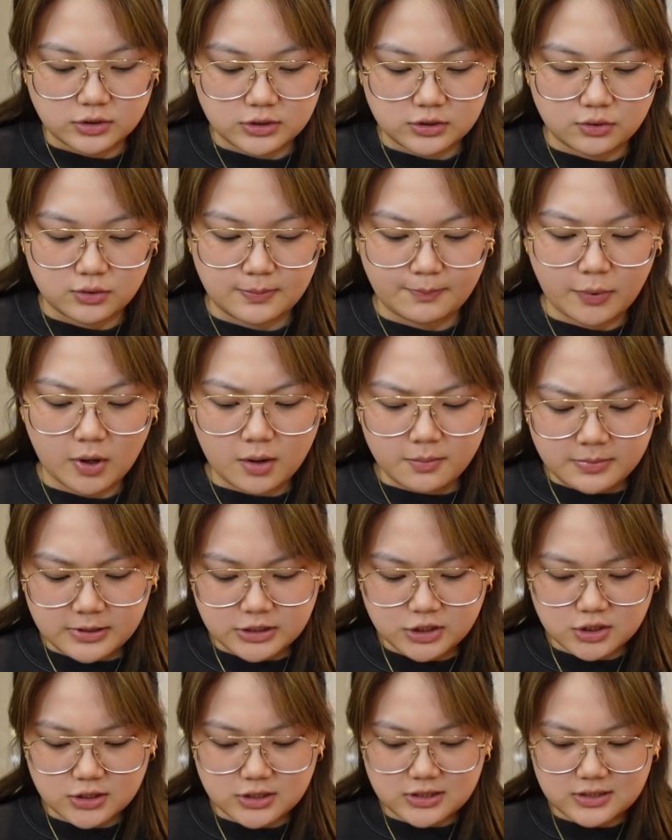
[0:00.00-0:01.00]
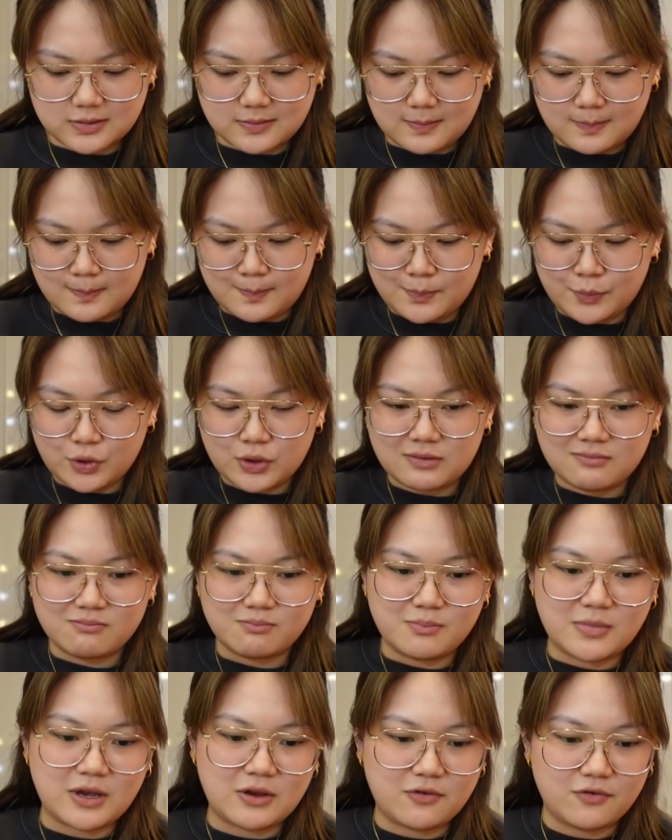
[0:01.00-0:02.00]
So I'll probably just put
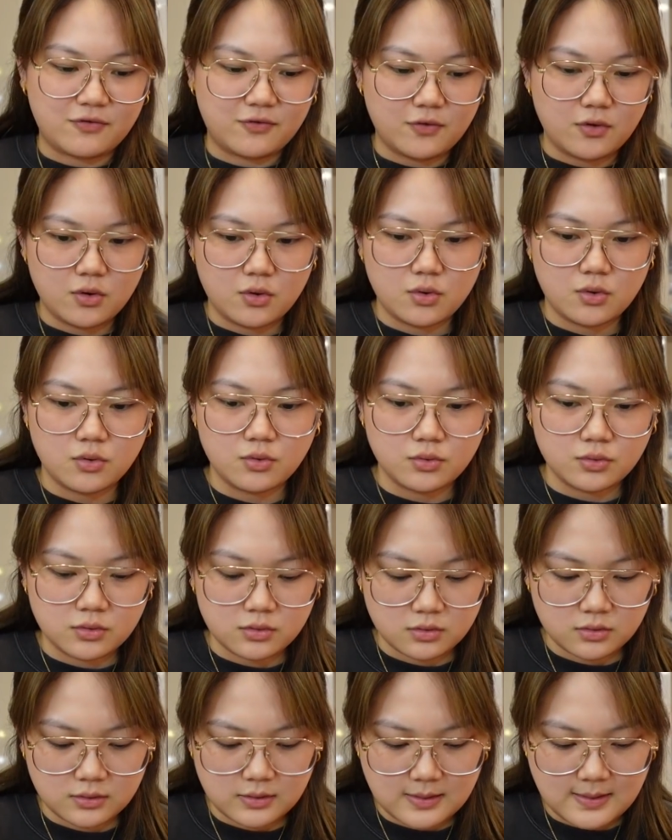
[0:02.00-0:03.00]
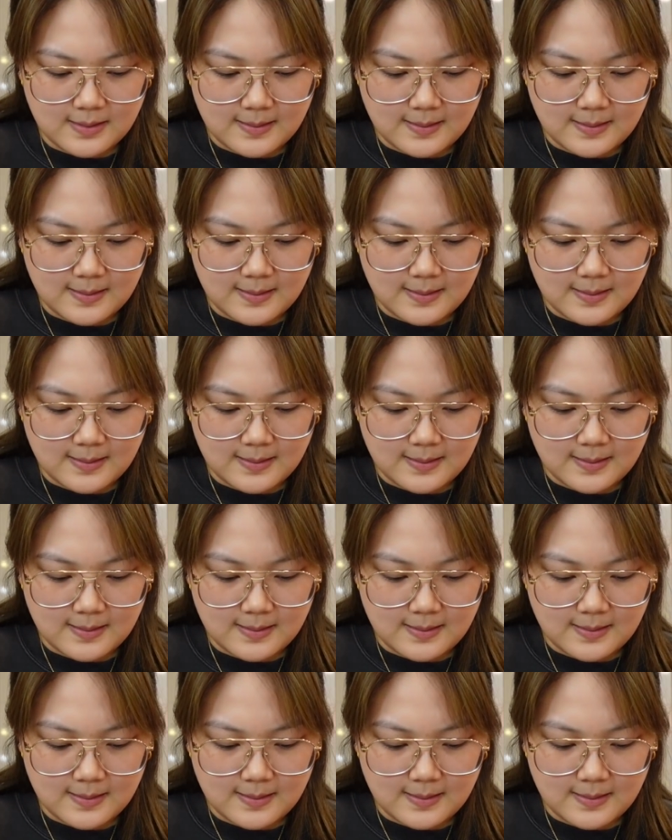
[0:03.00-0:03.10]
my phone